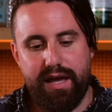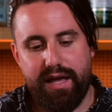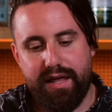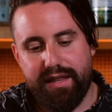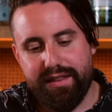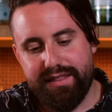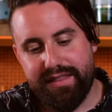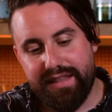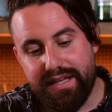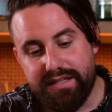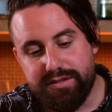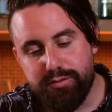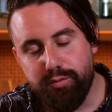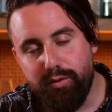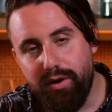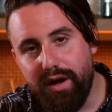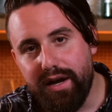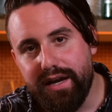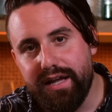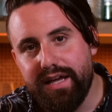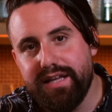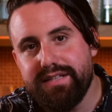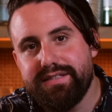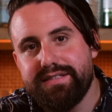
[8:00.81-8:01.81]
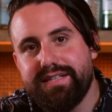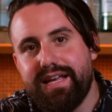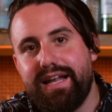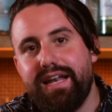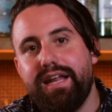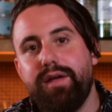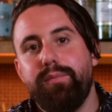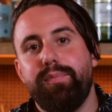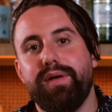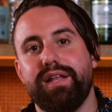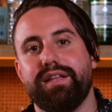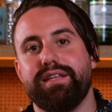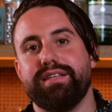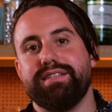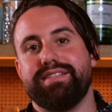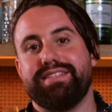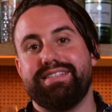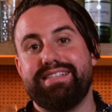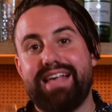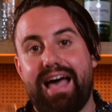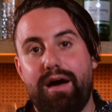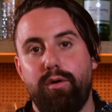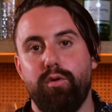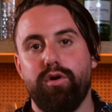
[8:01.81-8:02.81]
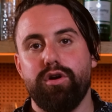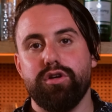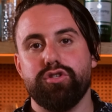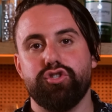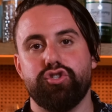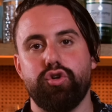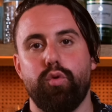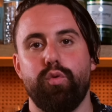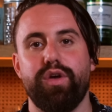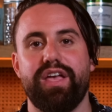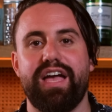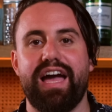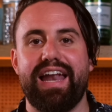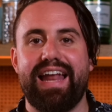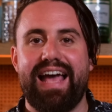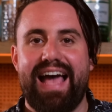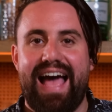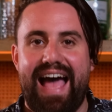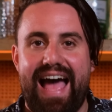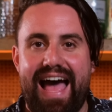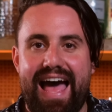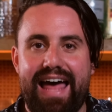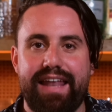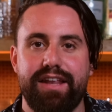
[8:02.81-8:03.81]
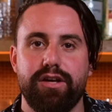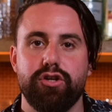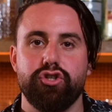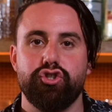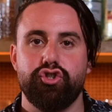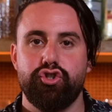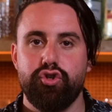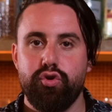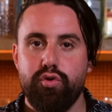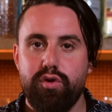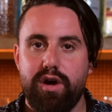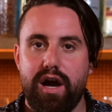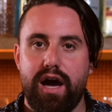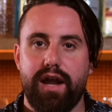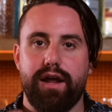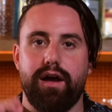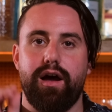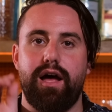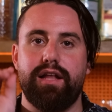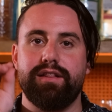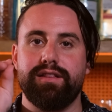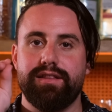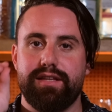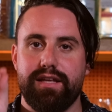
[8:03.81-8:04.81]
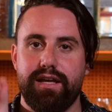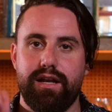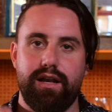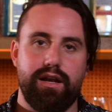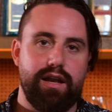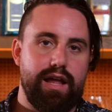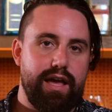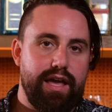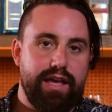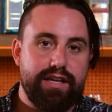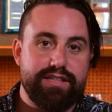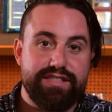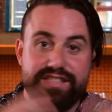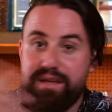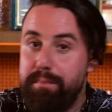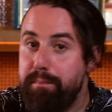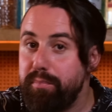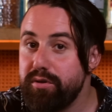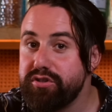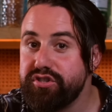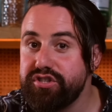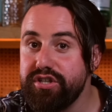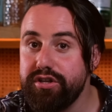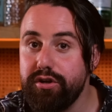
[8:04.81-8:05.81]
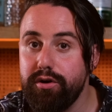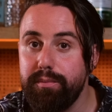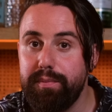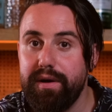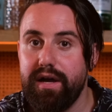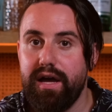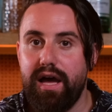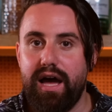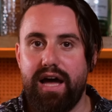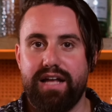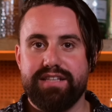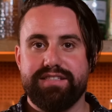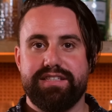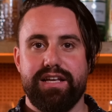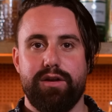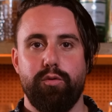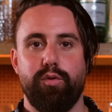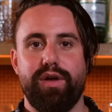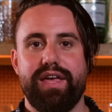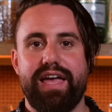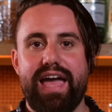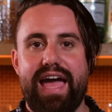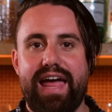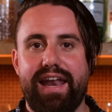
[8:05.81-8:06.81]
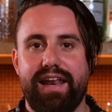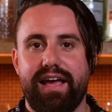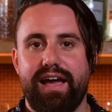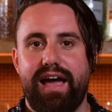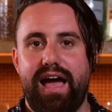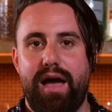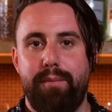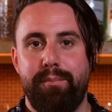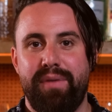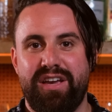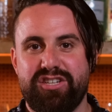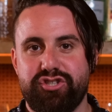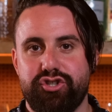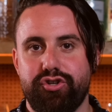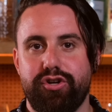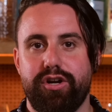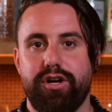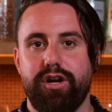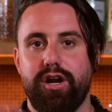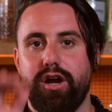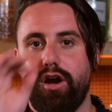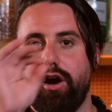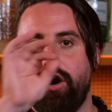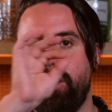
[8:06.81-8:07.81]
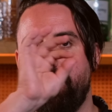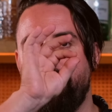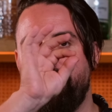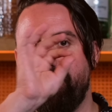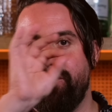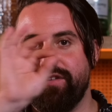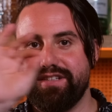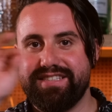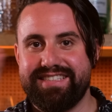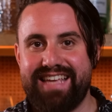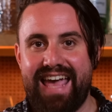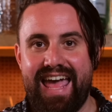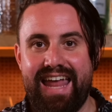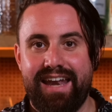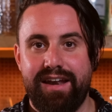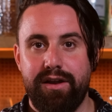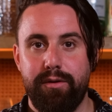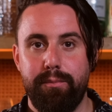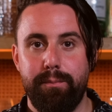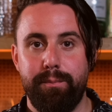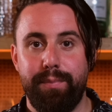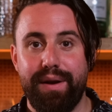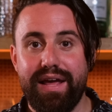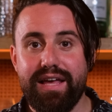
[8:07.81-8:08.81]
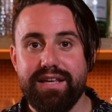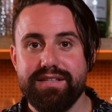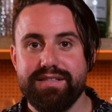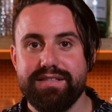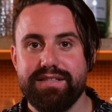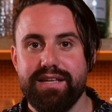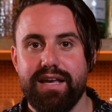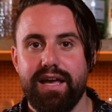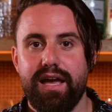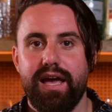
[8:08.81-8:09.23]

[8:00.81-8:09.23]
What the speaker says: This one, it's a little bit sour, so we're gonna add sugar until, like a simple syrup, until we get a measure of 10 bricks.